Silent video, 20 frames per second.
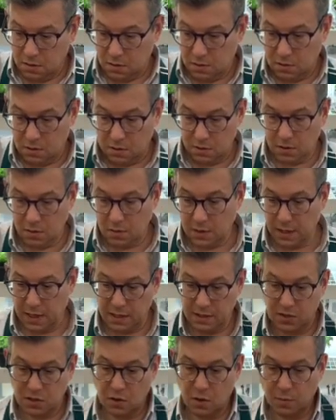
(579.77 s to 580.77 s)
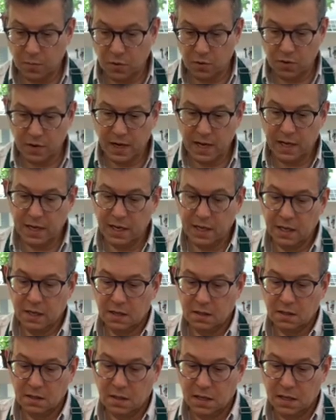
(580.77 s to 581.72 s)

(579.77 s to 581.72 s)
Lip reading: So yeah, so I'm creating,